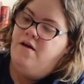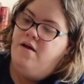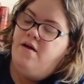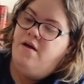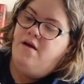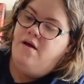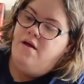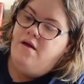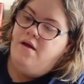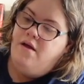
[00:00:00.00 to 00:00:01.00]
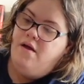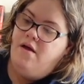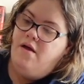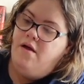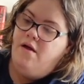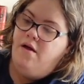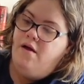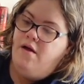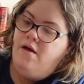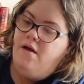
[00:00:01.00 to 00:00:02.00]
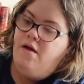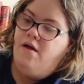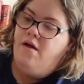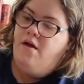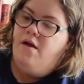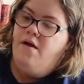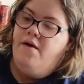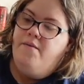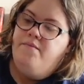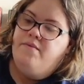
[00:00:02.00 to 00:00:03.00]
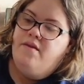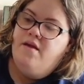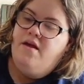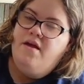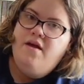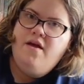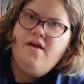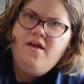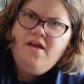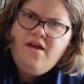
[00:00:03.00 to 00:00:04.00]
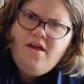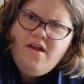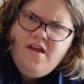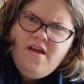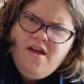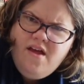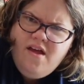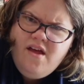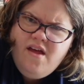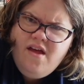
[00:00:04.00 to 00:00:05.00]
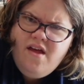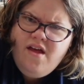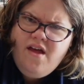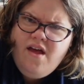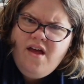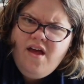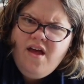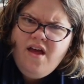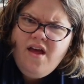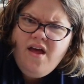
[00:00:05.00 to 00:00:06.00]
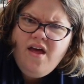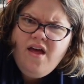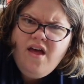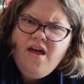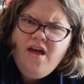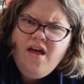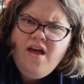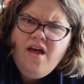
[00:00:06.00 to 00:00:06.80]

(silence)